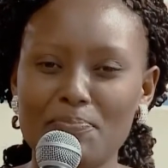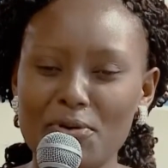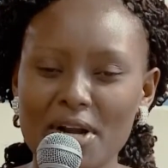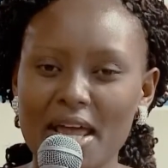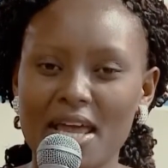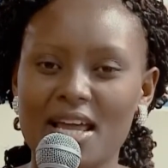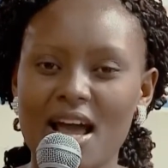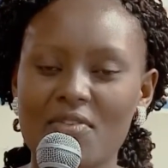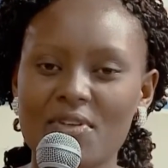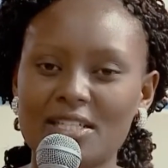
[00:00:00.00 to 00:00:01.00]
pray
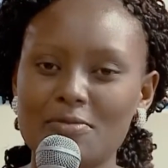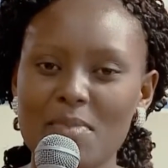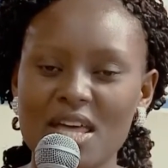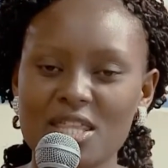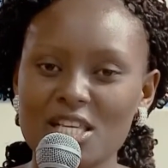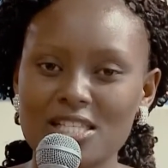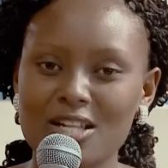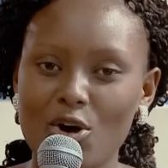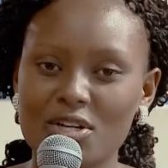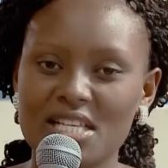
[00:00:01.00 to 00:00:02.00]
that may this
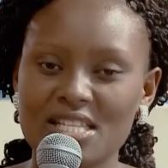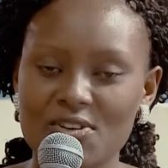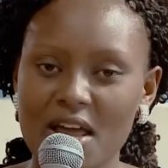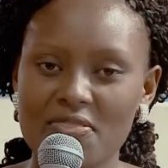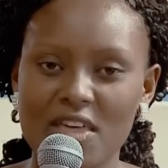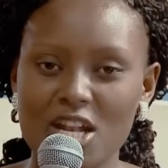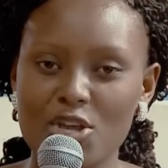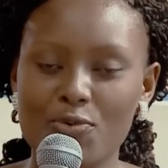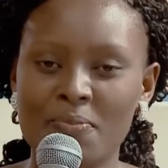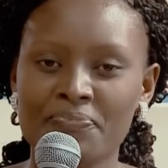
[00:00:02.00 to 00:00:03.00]
Lord strengthen
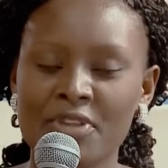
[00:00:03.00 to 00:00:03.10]
you.